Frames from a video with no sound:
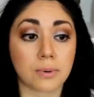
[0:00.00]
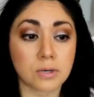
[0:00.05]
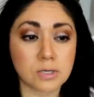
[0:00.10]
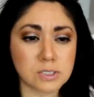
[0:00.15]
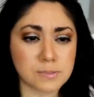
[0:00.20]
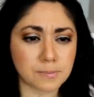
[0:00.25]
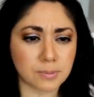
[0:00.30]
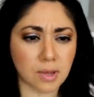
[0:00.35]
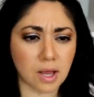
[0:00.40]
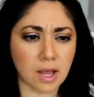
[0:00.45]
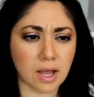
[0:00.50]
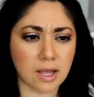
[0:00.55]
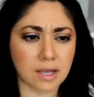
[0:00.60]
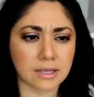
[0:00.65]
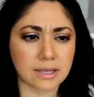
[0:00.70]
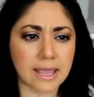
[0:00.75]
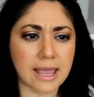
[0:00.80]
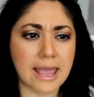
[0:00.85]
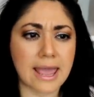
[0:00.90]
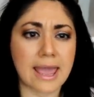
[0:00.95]
Purse
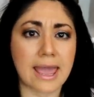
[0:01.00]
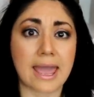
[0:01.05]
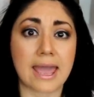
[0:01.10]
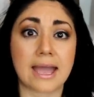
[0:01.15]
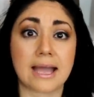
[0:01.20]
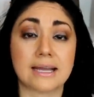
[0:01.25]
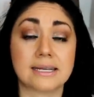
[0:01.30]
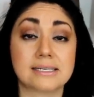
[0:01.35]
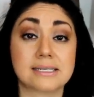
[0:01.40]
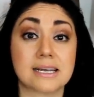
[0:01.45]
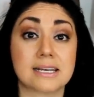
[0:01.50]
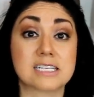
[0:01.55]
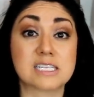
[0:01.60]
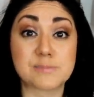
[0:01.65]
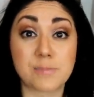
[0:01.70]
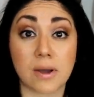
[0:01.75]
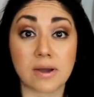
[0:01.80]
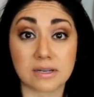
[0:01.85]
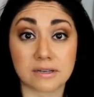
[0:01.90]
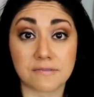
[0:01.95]
Blog and
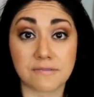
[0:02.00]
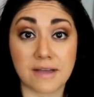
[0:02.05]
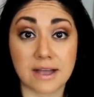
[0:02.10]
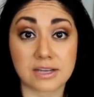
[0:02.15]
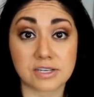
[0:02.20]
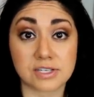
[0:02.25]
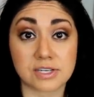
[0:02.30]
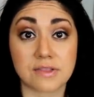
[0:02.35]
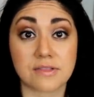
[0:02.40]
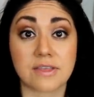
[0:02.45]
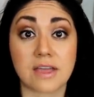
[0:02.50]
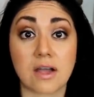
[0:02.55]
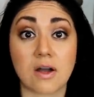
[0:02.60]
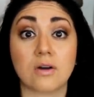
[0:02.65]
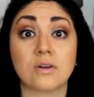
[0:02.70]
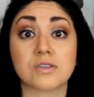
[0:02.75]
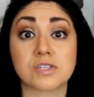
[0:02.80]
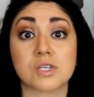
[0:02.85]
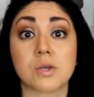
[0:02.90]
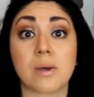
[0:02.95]
Spotted Fashion. They
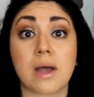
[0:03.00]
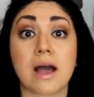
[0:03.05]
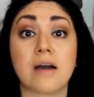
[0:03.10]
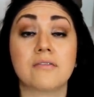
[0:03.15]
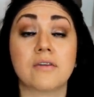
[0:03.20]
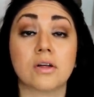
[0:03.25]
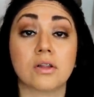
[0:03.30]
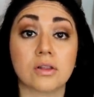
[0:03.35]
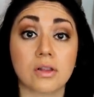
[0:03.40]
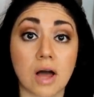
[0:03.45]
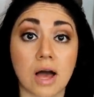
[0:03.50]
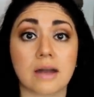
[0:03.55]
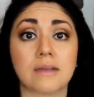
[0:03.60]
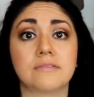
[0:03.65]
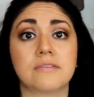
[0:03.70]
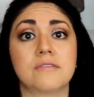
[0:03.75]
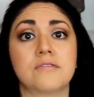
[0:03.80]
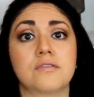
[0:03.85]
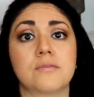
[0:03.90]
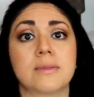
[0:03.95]
also have a lot
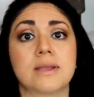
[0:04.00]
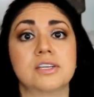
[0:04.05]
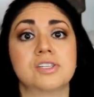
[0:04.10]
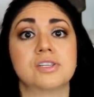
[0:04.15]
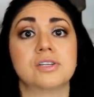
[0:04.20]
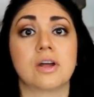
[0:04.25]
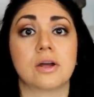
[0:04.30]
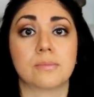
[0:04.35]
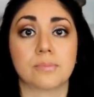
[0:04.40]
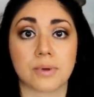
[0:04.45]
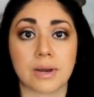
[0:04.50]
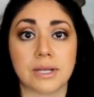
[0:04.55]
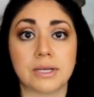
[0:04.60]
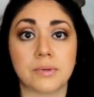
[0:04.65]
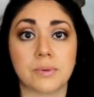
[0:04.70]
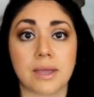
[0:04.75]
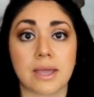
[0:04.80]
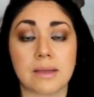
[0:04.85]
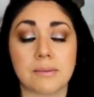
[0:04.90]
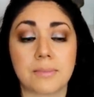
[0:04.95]
of information on brand
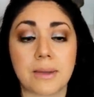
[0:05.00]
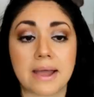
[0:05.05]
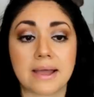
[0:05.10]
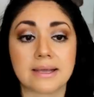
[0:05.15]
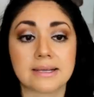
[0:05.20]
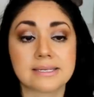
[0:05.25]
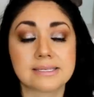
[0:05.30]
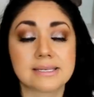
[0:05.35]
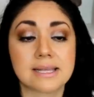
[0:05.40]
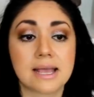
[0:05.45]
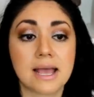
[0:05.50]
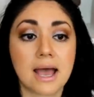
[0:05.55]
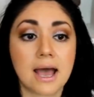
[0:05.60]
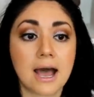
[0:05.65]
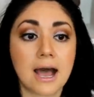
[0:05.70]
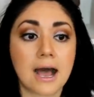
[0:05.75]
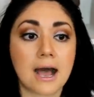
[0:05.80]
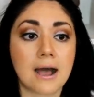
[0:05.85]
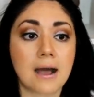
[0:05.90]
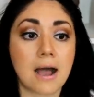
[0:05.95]
new handbags.
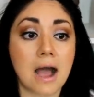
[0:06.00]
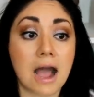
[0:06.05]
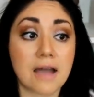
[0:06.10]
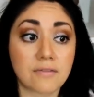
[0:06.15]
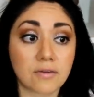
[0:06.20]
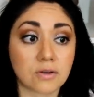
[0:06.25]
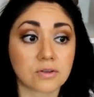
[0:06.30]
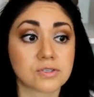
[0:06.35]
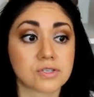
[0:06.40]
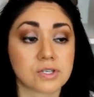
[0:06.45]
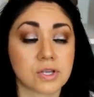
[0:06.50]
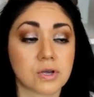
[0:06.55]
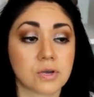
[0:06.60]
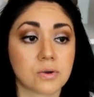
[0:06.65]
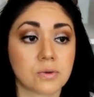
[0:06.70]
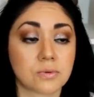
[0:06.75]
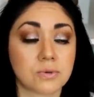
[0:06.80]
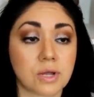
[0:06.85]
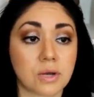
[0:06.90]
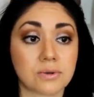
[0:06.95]
Uh, I've
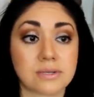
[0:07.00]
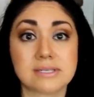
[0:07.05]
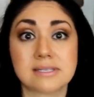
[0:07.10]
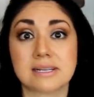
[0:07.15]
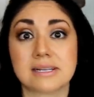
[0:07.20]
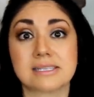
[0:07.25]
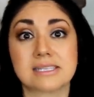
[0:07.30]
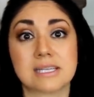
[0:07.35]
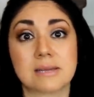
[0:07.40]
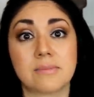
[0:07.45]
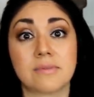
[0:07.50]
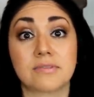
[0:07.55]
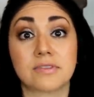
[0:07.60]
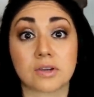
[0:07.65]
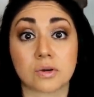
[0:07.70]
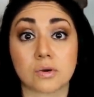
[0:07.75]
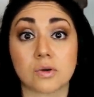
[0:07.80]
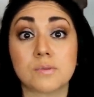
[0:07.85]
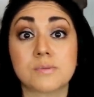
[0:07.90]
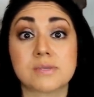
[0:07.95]
also noticed that some of
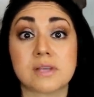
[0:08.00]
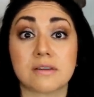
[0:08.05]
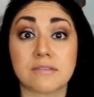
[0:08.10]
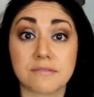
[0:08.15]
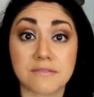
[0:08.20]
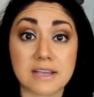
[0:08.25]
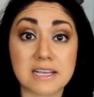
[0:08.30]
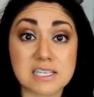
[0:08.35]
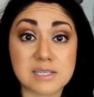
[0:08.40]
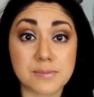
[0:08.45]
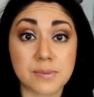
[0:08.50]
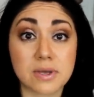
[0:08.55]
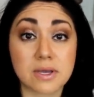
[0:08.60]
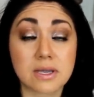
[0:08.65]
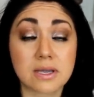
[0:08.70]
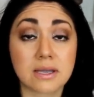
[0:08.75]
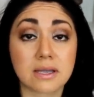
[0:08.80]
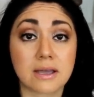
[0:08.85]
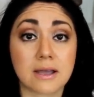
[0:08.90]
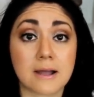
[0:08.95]
the groups on
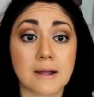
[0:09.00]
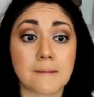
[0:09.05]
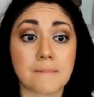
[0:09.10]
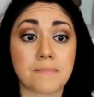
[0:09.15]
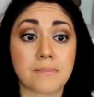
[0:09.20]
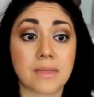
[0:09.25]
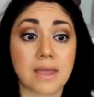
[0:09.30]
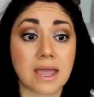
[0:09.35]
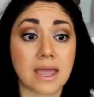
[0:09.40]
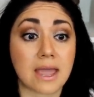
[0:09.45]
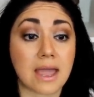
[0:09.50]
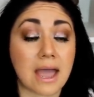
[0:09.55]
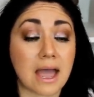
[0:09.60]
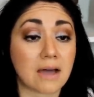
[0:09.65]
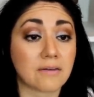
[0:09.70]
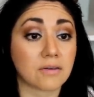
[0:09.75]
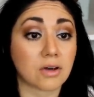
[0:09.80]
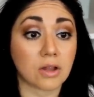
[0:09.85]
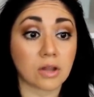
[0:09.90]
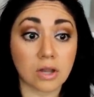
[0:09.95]
Facebook, um, they
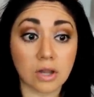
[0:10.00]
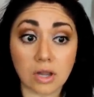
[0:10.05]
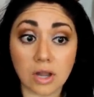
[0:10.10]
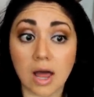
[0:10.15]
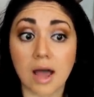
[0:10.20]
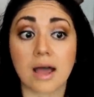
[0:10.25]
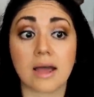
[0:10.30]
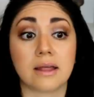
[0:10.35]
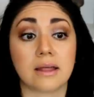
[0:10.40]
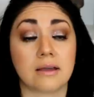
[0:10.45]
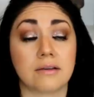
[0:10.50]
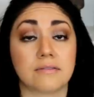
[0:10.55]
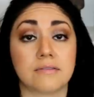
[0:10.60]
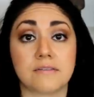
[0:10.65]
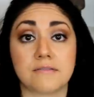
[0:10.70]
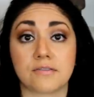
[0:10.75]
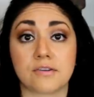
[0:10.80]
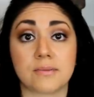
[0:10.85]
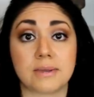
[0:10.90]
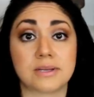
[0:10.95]
have a lot of
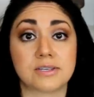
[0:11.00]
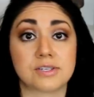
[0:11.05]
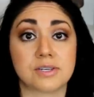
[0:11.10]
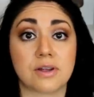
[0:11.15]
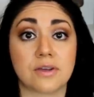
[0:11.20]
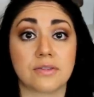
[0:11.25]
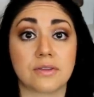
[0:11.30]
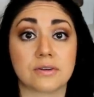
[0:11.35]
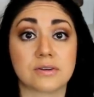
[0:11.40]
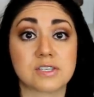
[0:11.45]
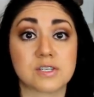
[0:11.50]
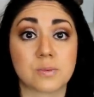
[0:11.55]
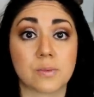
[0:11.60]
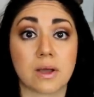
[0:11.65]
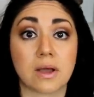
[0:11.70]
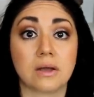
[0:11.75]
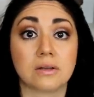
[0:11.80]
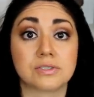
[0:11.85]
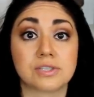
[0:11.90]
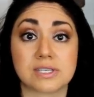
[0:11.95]
information on there as
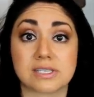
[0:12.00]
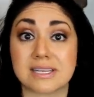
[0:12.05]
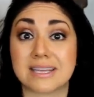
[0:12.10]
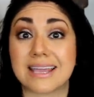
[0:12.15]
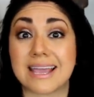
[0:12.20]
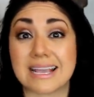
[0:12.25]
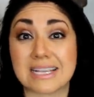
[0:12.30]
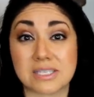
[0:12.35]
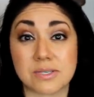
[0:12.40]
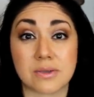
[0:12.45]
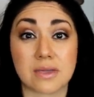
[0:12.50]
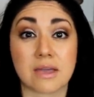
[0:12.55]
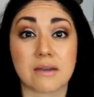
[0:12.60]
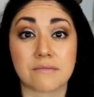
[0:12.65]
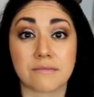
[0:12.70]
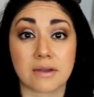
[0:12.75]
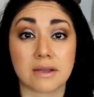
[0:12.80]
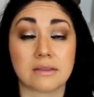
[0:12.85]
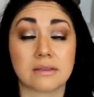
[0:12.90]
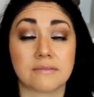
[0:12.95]
well, just in case you
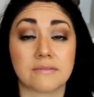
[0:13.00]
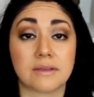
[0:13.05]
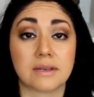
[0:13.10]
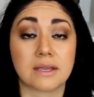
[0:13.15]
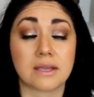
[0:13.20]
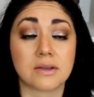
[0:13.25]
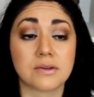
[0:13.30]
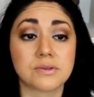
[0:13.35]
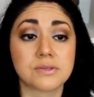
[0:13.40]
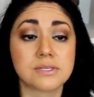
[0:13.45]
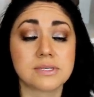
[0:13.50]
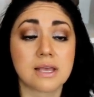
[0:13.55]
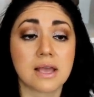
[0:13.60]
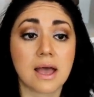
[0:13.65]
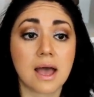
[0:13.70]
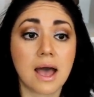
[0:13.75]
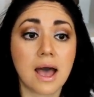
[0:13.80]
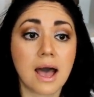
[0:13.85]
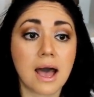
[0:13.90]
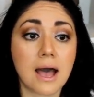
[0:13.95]
can't find the videos.
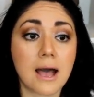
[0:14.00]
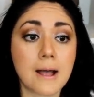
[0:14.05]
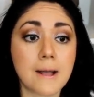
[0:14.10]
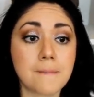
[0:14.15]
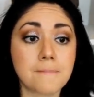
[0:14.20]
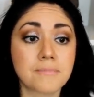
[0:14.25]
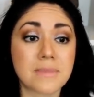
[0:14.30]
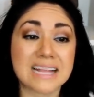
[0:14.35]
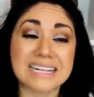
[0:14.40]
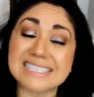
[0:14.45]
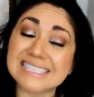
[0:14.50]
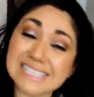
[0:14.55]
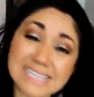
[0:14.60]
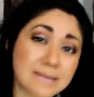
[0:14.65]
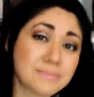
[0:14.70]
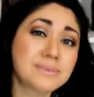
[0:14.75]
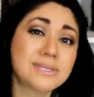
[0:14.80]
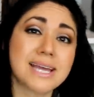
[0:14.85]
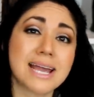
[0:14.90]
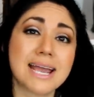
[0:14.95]
Um, and
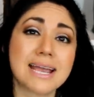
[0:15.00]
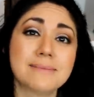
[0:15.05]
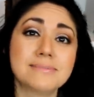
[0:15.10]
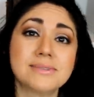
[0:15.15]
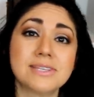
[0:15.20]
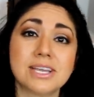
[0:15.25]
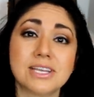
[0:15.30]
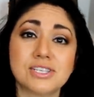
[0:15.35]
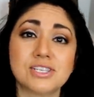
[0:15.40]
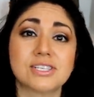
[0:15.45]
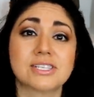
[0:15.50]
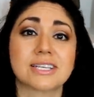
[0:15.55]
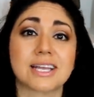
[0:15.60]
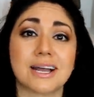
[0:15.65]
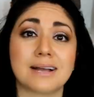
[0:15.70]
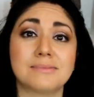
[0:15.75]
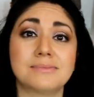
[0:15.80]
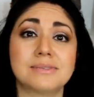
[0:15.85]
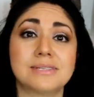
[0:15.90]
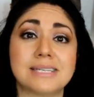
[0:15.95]
sometimes it just
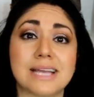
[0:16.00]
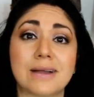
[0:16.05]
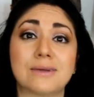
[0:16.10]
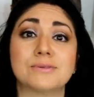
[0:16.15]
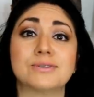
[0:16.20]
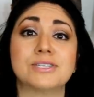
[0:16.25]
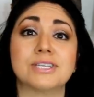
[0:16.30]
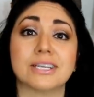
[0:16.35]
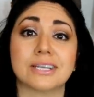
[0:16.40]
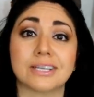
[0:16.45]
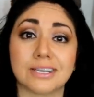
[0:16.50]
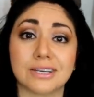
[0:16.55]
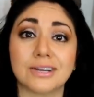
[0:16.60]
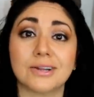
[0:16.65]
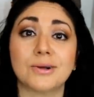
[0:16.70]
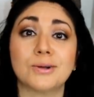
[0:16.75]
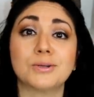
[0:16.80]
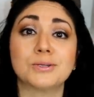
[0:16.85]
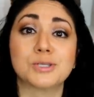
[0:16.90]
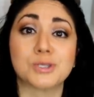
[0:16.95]
comes down to good
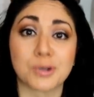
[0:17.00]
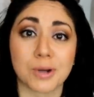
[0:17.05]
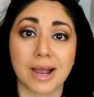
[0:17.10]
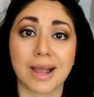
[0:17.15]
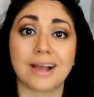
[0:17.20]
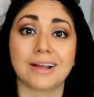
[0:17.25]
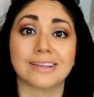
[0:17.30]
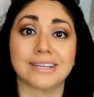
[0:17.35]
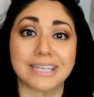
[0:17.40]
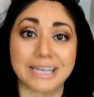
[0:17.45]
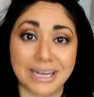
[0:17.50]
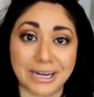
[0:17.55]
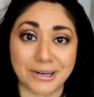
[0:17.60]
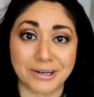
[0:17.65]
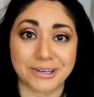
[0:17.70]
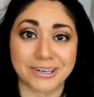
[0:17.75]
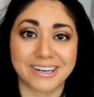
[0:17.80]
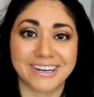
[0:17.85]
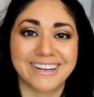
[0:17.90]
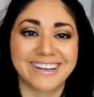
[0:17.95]
old trial and error.